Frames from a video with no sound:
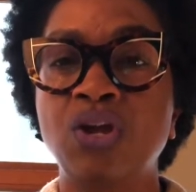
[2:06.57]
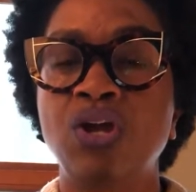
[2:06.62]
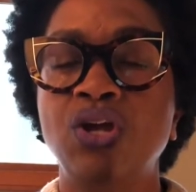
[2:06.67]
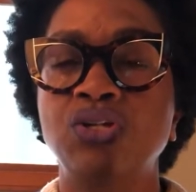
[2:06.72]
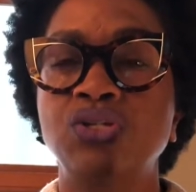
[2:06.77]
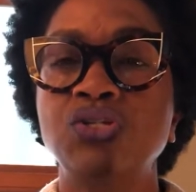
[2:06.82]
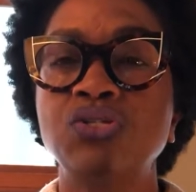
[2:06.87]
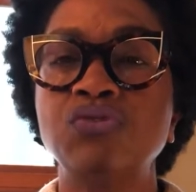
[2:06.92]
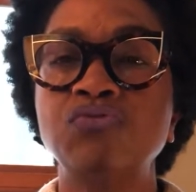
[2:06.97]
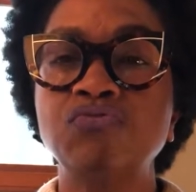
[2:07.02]

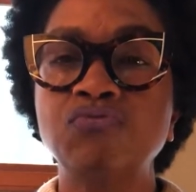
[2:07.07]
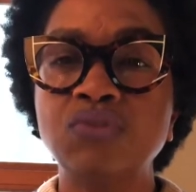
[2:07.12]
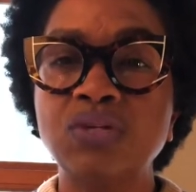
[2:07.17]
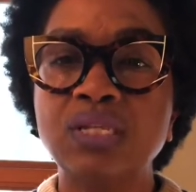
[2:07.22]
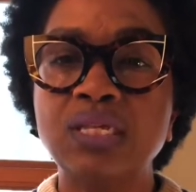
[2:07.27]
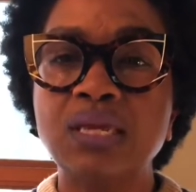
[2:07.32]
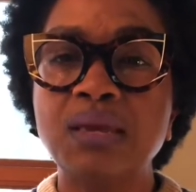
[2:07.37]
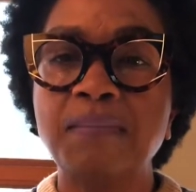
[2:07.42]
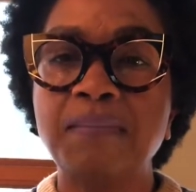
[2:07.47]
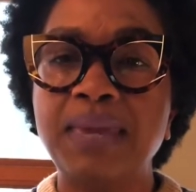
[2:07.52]
Just
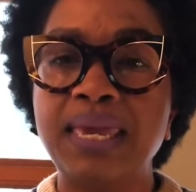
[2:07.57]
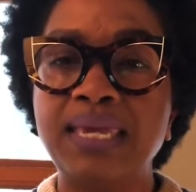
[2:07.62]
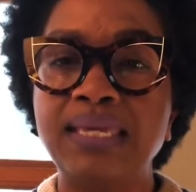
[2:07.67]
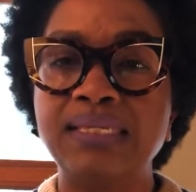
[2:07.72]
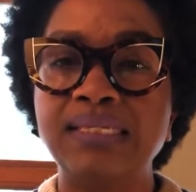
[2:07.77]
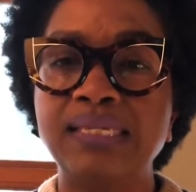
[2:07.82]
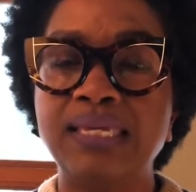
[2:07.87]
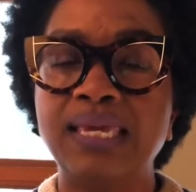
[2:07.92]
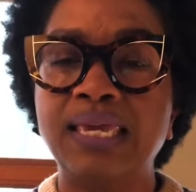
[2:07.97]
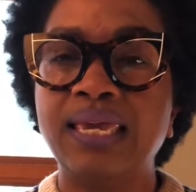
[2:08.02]
really
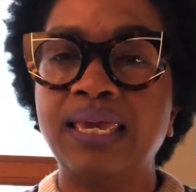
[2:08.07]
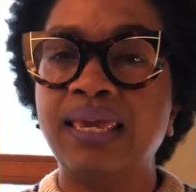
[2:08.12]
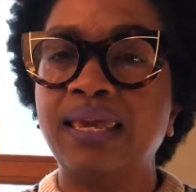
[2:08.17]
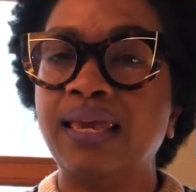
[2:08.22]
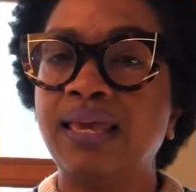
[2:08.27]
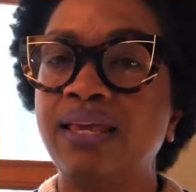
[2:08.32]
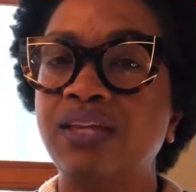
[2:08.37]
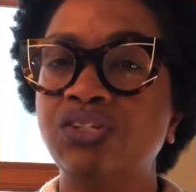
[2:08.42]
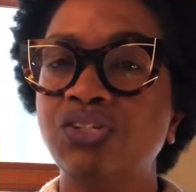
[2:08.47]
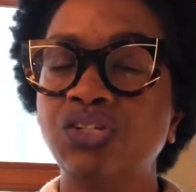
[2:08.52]
amazing.
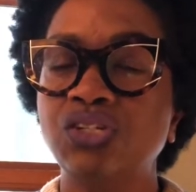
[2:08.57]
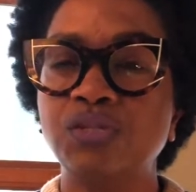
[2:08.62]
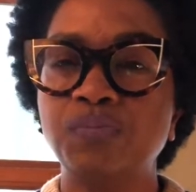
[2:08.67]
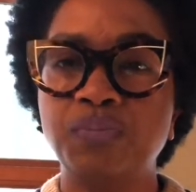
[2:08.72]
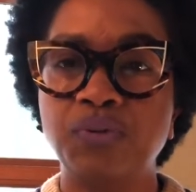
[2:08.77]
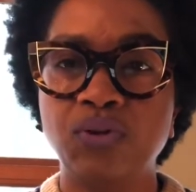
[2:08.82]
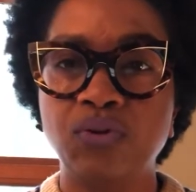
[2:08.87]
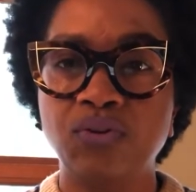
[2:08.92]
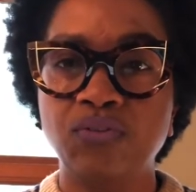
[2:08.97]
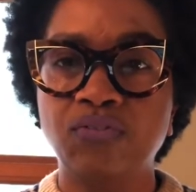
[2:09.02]
It's just
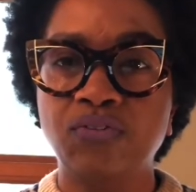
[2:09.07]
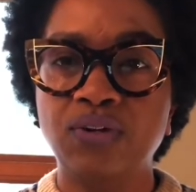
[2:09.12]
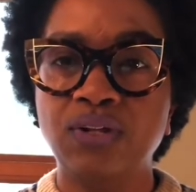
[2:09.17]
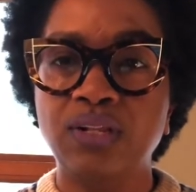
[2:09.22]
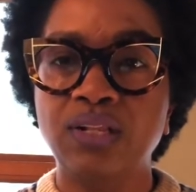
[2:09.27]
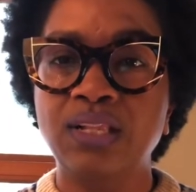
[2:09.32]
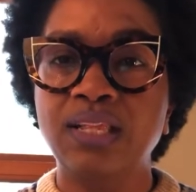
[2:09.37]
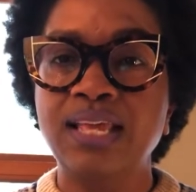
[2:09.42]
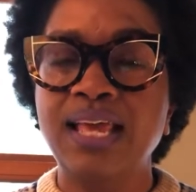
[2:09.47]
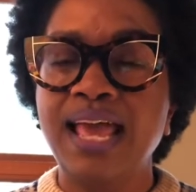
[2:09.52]

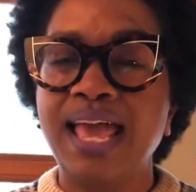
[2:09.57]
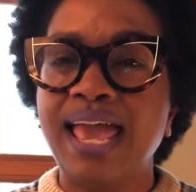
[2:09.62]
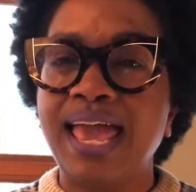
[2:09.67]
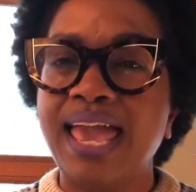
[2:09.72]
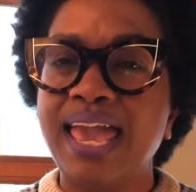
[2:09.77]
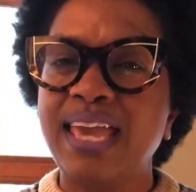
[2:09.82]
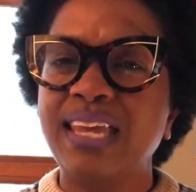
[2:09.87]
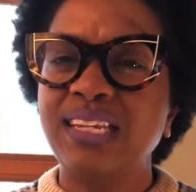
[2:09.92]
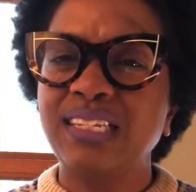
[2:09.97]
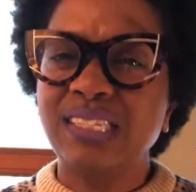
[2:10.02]
beautiful.
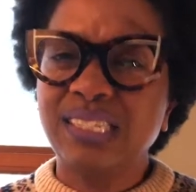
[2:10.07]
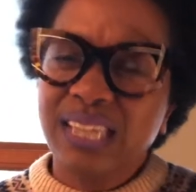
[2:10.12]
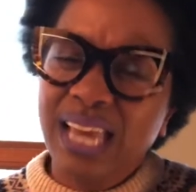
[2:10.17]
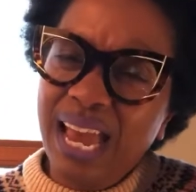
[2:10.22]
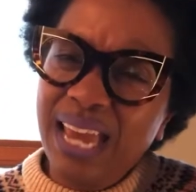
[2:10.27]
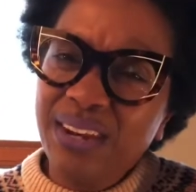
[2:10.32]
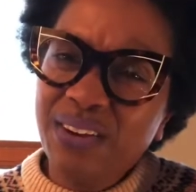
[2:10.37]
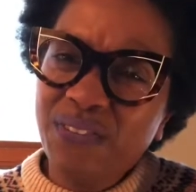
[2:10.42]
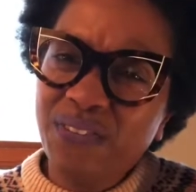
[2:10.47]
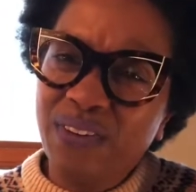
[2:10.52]
And it's
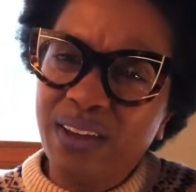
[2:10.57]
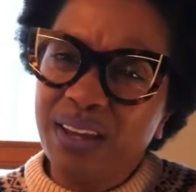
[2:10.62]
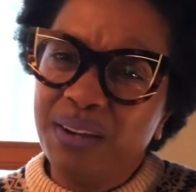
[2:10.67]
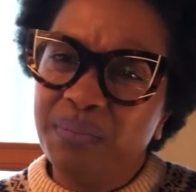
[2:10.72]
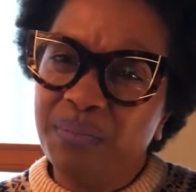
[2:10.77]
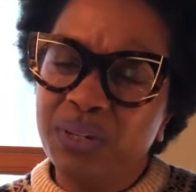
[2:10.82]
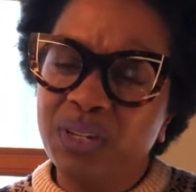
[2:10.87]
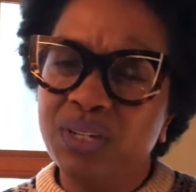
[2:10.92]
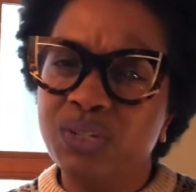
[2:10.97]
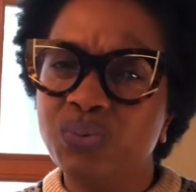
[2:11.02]
kind of fun
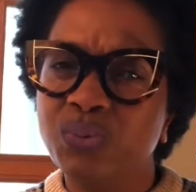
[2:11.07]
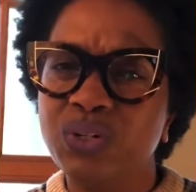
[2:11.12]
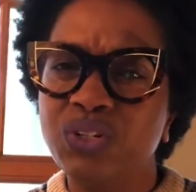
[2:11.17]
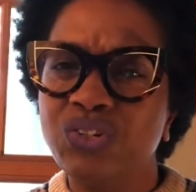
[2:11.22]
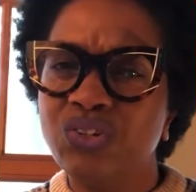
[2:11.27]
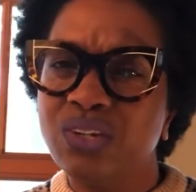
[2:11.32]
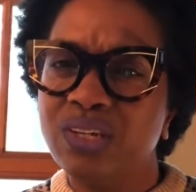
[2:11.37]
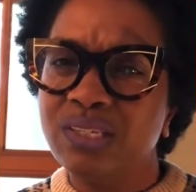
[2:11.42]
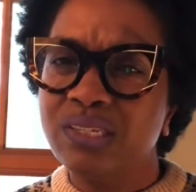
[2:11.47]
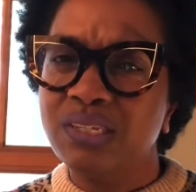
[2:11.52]
because once you
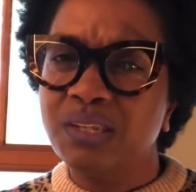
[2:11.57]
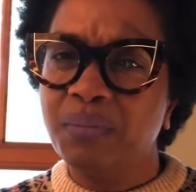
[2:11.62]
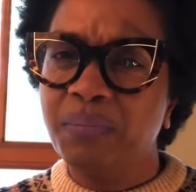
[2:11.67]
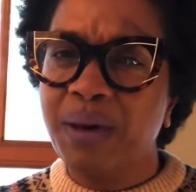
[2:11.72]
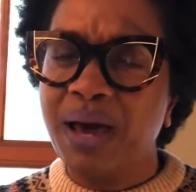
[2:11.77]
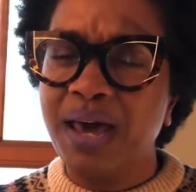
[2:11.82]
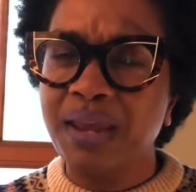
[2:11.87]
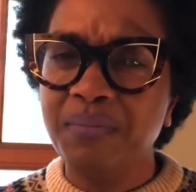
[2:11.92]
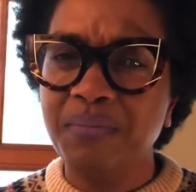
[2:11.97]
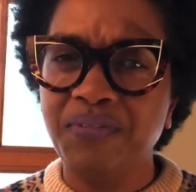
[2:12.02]
get to the
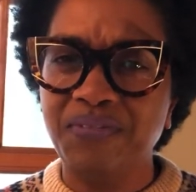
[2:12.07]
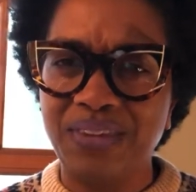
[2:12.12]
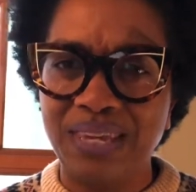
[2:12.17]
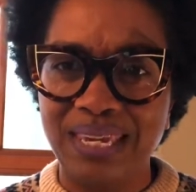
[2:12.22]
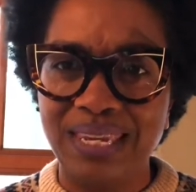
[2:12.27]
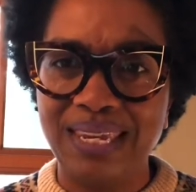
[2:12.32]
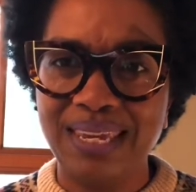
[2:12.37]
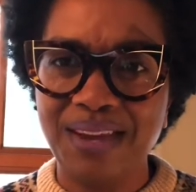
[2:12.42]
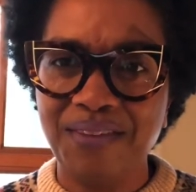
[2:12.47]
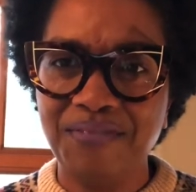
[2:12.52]
bottom of
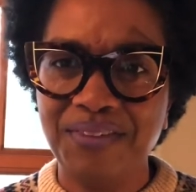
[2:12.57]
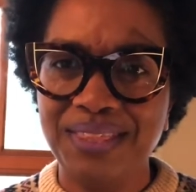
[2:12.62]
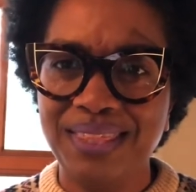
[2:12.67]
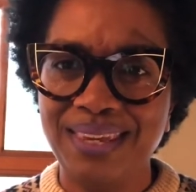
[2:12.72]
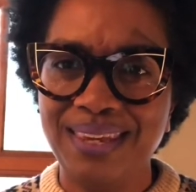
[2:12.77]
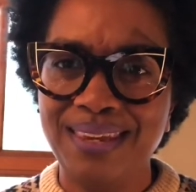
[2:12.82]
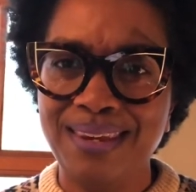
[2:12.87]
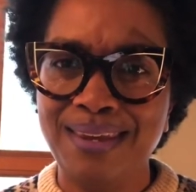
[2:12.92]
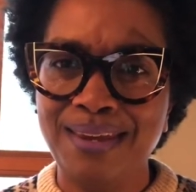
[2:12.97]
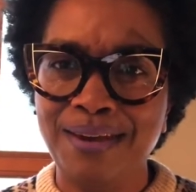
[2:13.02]
eating everything
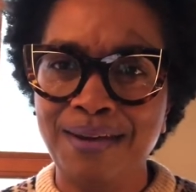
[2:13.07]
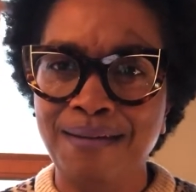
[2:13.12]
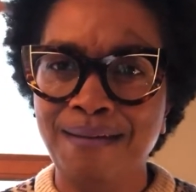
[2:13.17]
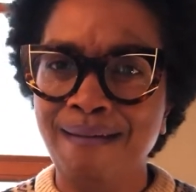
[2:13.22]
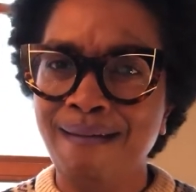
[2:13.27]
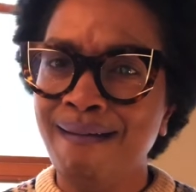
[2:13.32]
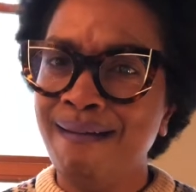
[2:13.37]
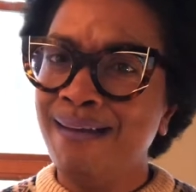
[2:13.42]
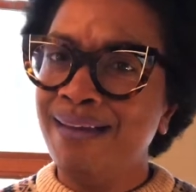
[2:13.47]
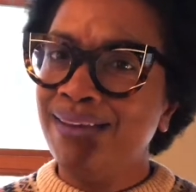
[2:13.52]
in here,
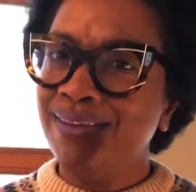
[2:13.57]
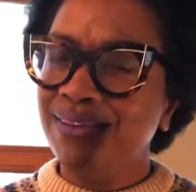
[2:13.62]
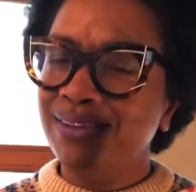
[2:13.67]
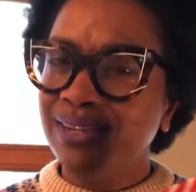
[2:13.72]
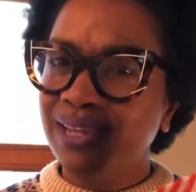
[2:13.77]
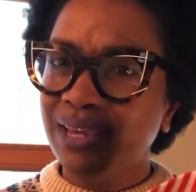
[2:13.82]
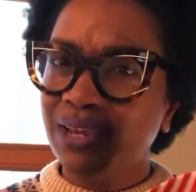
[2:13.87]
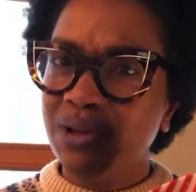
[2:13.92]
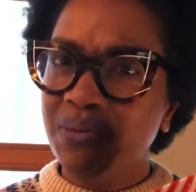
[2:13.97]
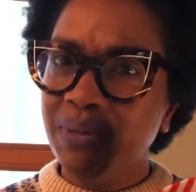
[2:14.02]
you're
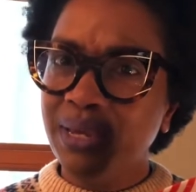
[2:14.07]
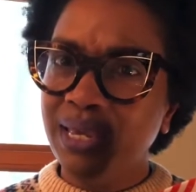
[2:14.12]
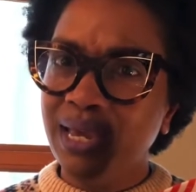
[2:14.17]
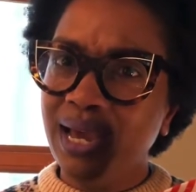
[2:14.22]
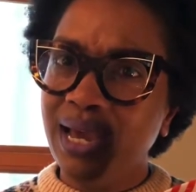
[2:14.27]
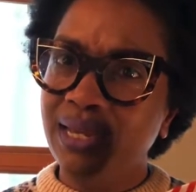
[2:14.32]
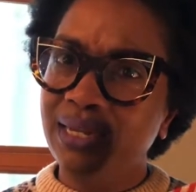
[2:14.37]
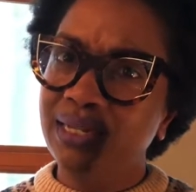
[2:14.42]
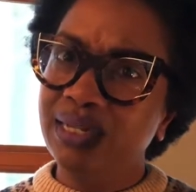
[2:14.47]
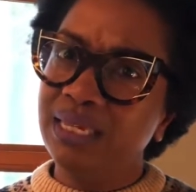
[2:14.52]
like, oh my
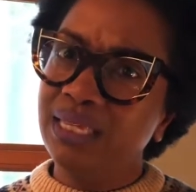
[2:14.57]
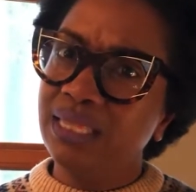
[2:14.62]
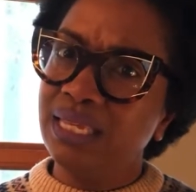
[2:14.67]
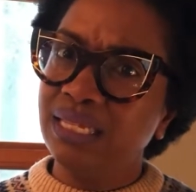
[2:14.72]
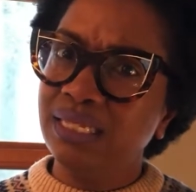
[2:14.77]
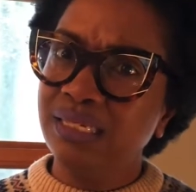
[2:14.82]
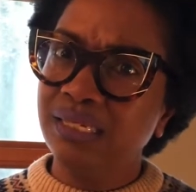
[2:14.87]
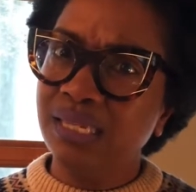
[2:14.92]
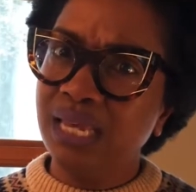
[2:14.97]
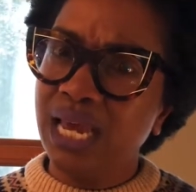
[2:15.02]
God, look at that
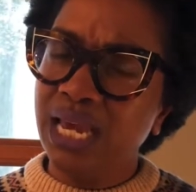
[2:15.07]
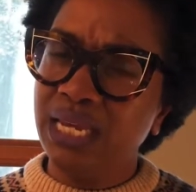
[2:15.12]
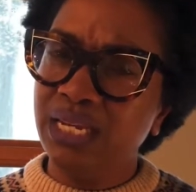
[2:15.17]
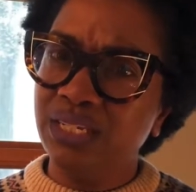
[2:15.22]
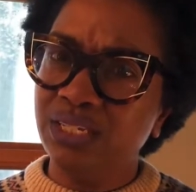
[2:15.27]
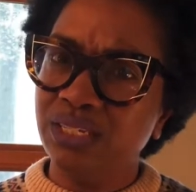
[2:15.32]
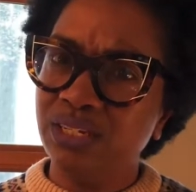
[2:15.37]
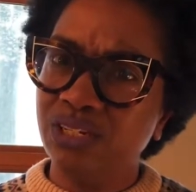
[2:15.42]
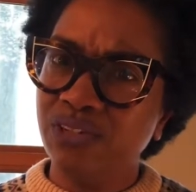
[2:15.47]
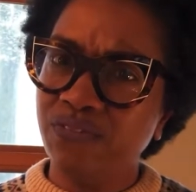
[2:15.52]
design. It's
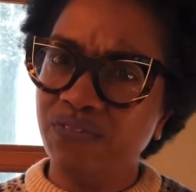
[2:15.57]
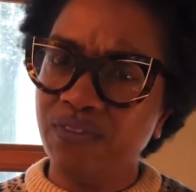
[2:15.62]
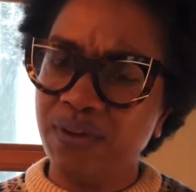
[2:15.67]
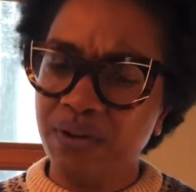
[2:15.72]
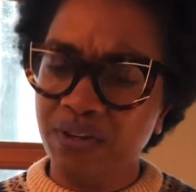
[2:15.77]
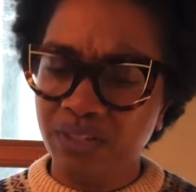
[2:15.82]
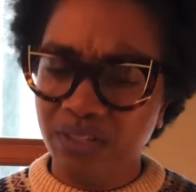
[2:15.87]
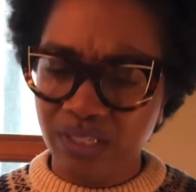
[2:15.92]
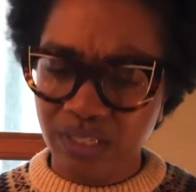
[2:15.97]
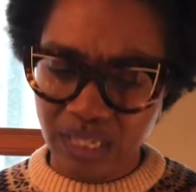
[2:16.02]
such a
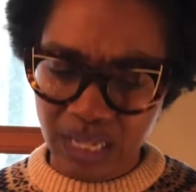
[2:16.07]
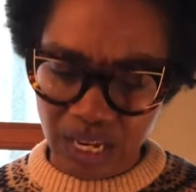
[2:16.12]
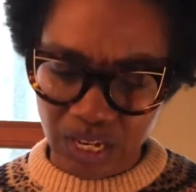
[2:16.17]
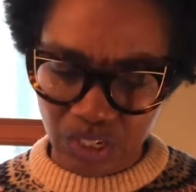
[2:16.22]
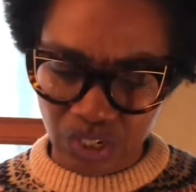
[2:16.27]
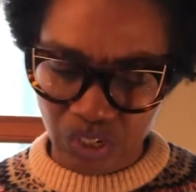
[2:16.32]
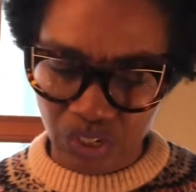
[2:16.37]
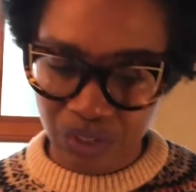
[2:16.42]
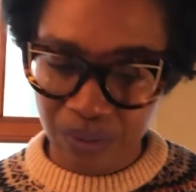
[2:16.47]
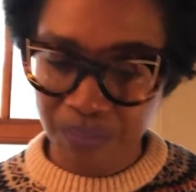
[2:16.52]
fun
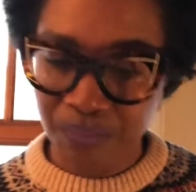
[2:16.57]
dish.